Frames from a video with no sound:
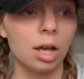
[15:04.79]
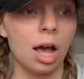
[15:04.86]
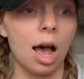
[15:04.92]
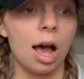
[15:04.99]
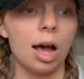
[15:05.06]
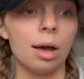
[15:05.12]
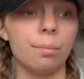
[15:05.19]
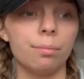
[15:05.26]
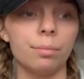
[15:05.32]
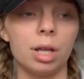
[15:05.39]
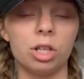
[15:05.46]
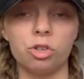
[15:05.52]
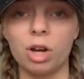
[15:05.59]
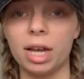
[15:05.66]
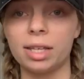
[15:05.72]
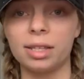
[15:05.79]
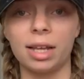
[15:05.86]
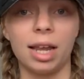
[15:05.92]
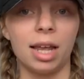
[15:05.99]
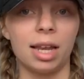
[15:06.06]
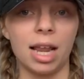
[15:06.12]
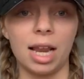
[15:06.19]
and dry
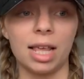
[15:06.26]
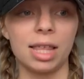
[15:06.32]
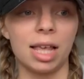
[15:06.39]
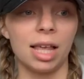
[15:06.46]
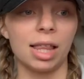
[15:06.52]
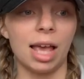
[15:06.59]
skin, anything